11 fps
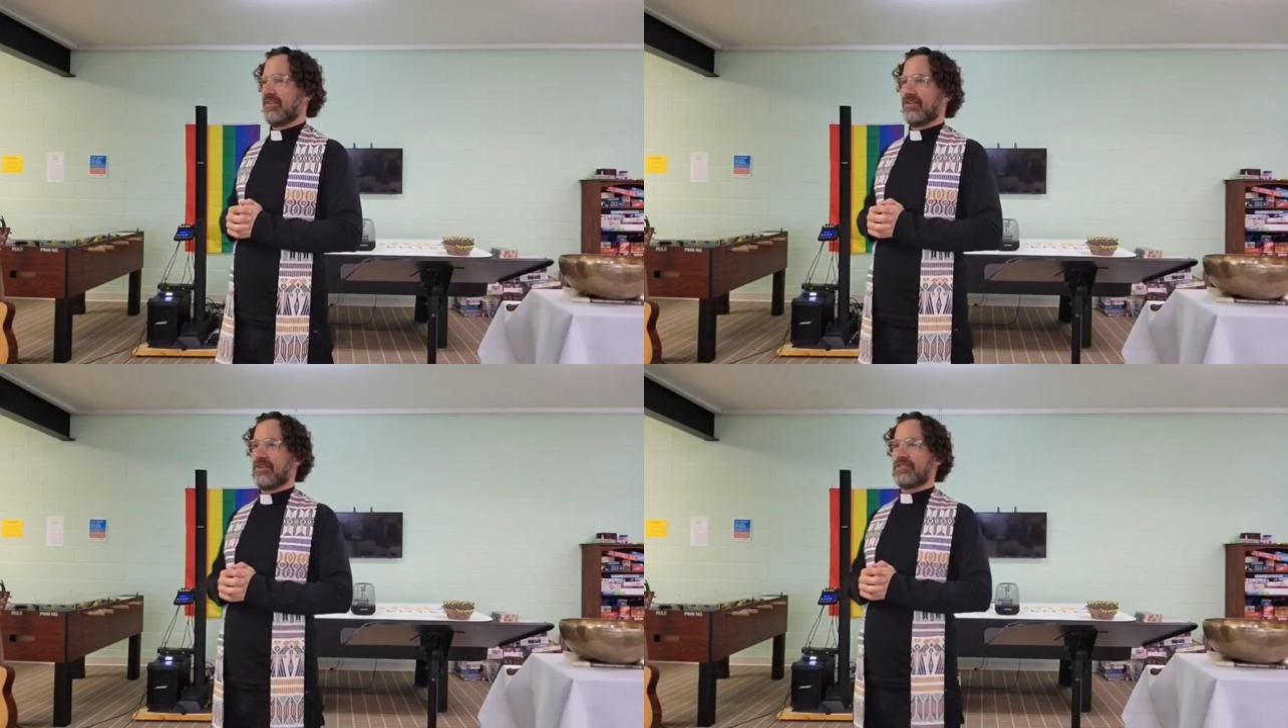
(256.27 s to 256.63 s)

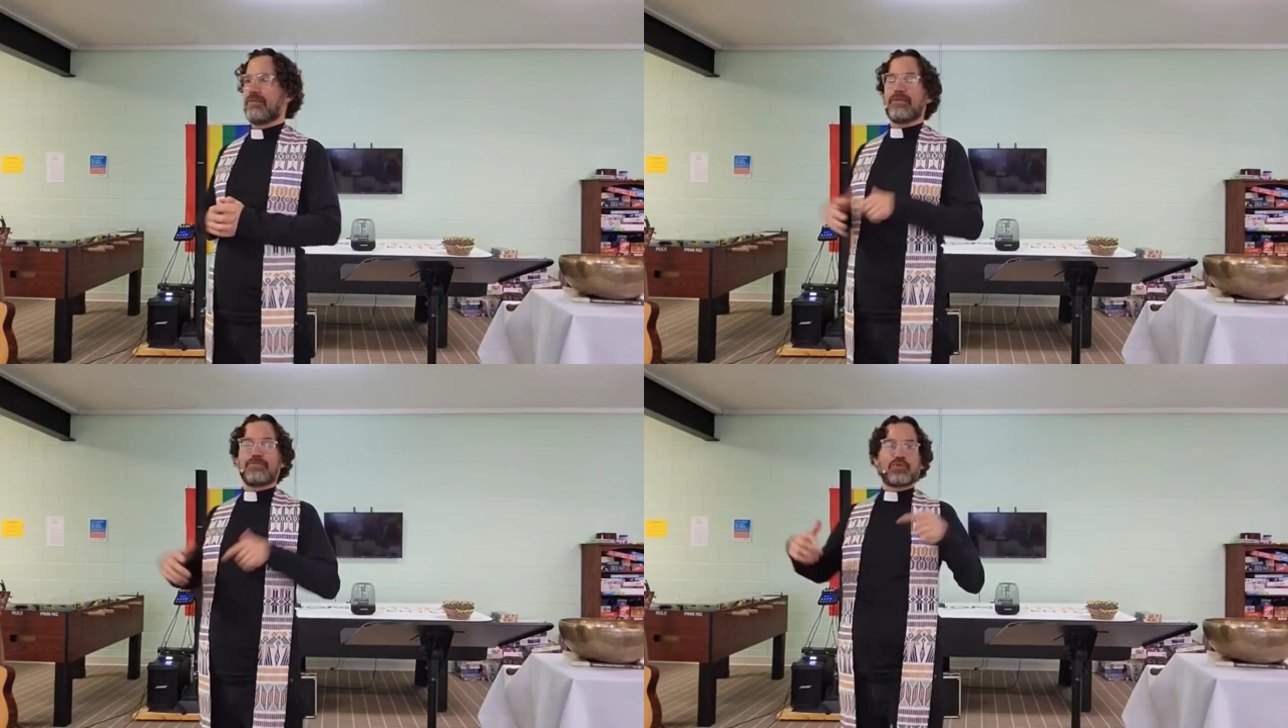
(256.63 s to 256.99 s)
Or
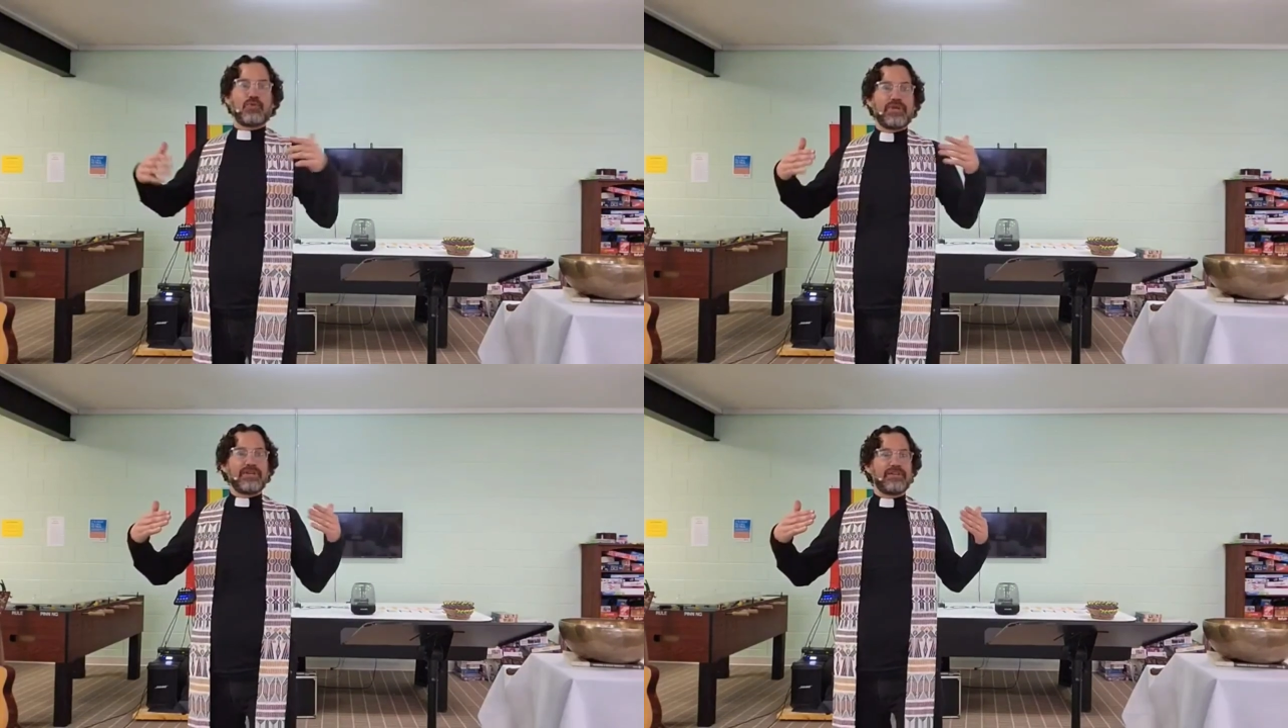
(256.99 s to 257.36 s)
sometimes
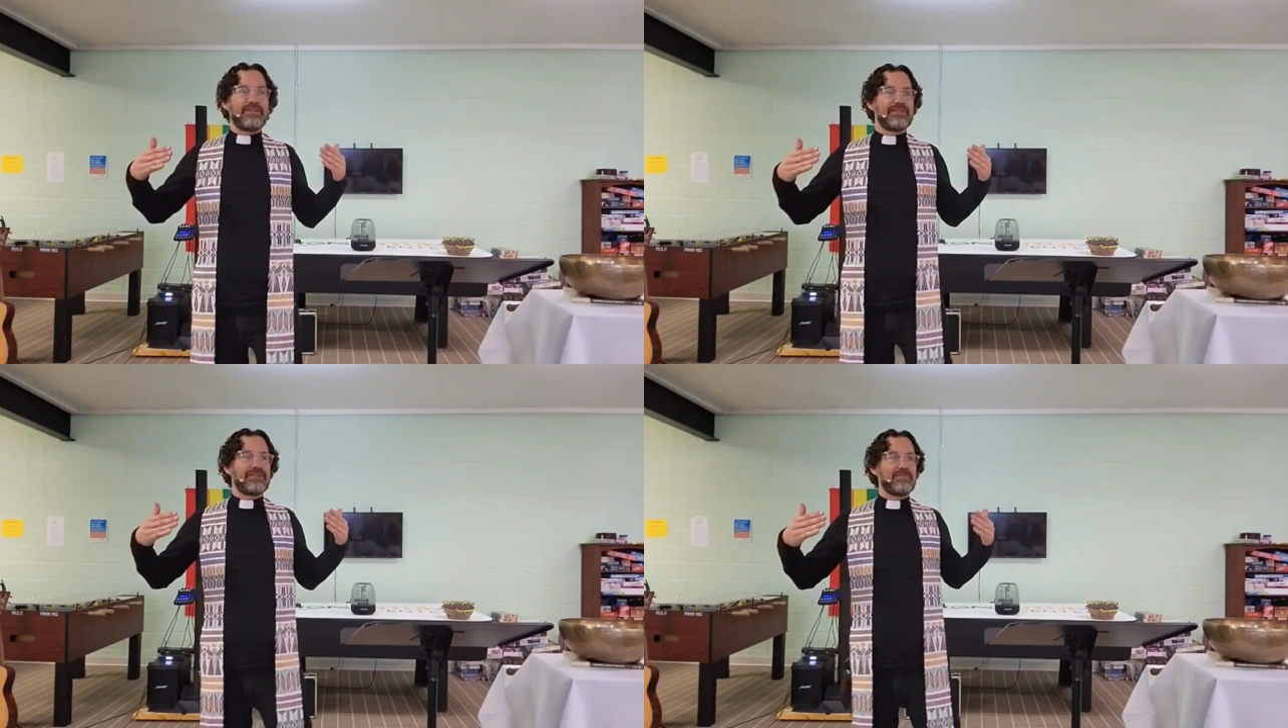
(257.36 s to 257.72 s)

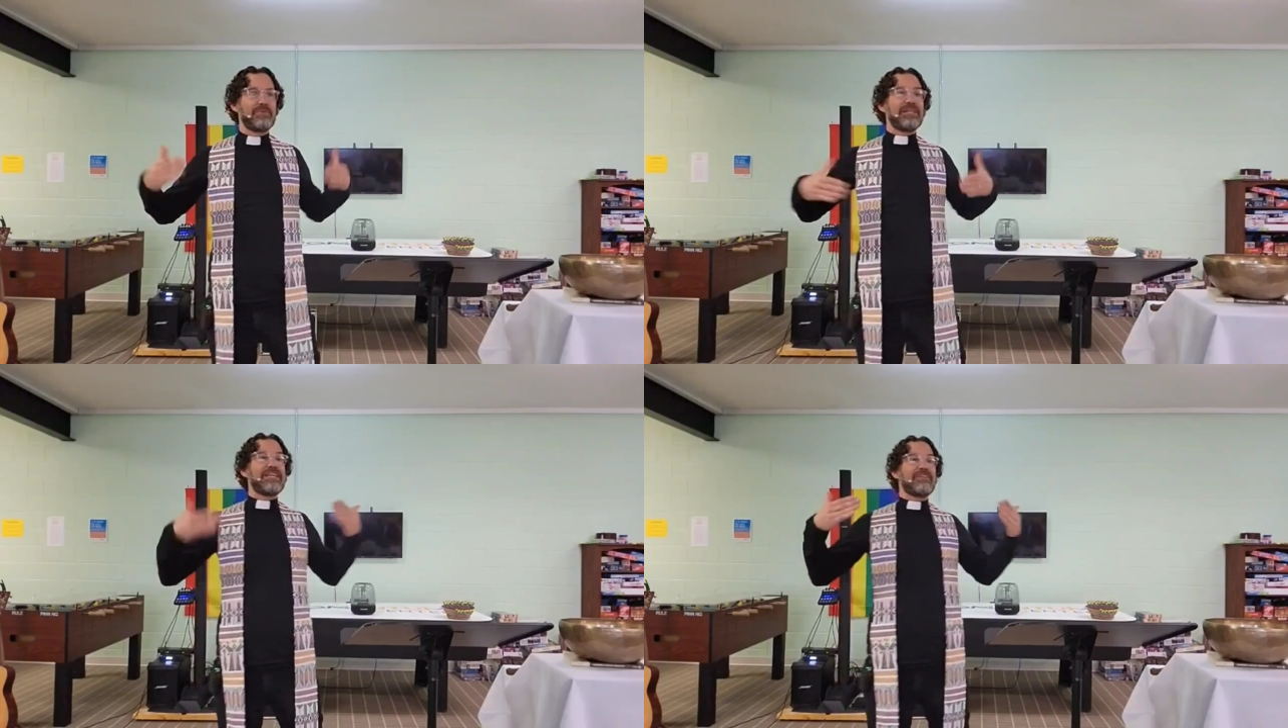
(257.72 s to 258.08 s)
we
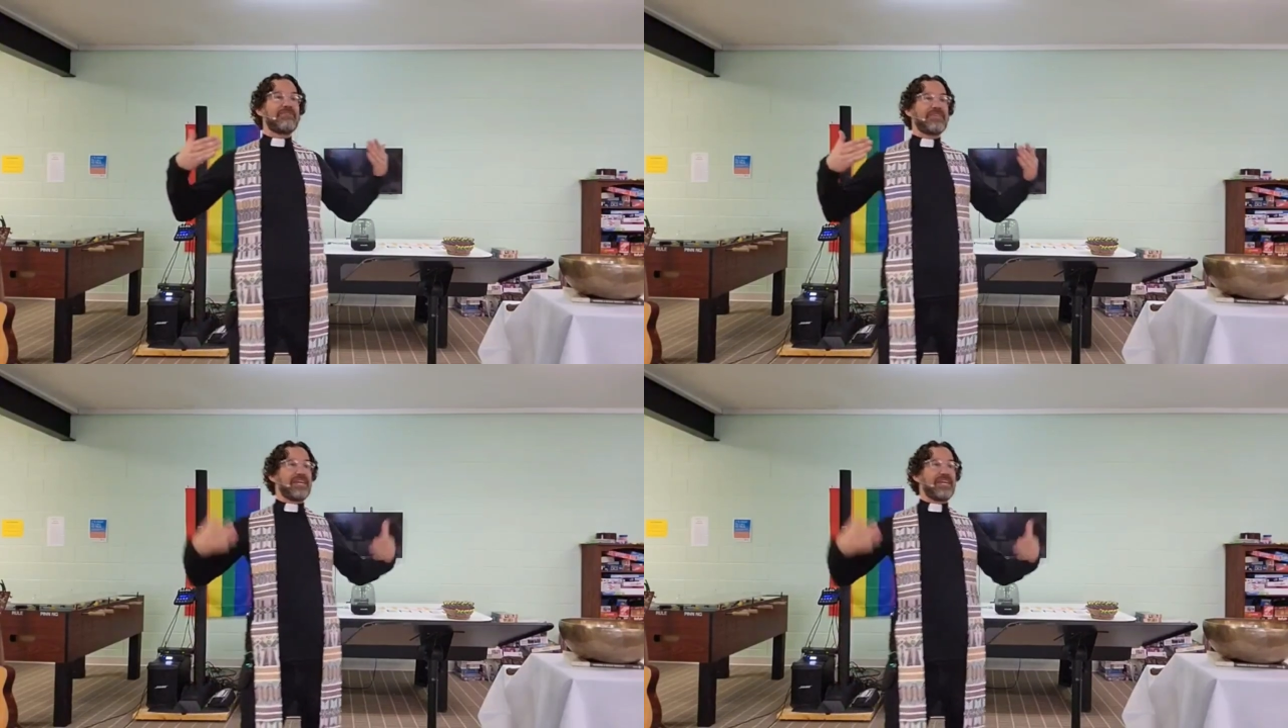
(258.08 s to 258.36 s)
believe in the